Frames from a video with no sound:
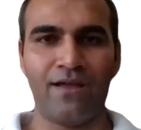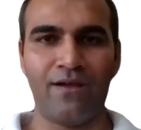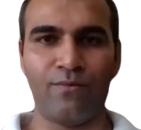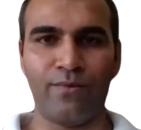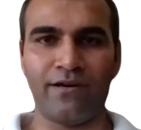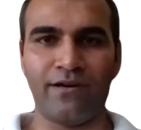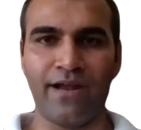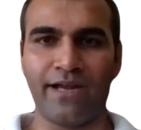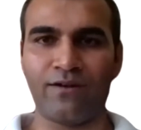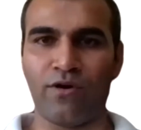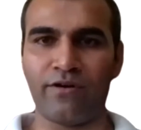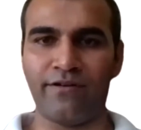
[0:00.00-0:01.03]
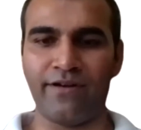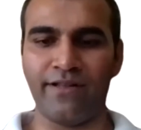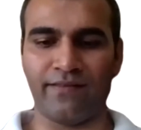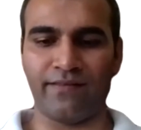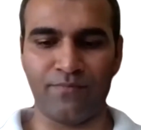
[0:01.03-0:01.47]
We are headquartered
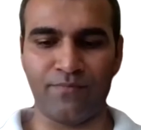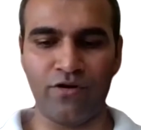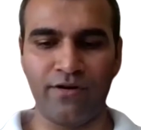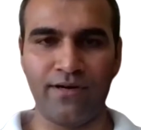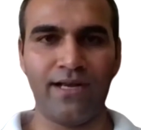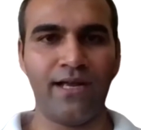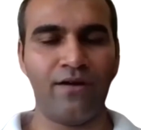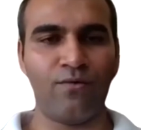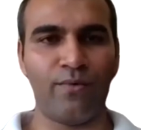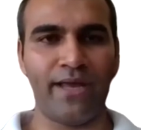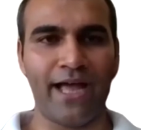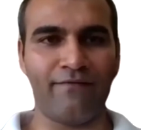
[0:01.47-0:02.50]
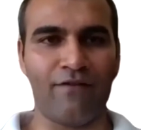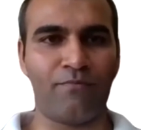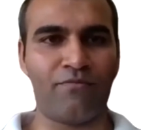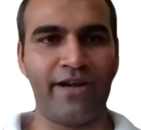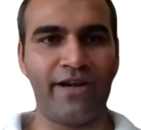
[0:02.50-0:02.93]
in Singapore. We have
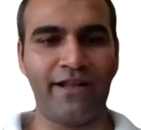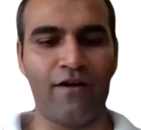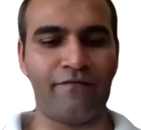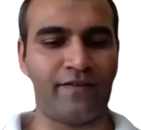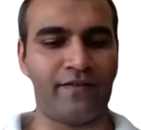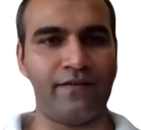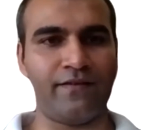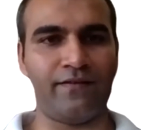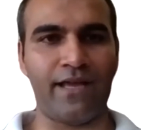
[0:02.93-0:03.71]
operating offices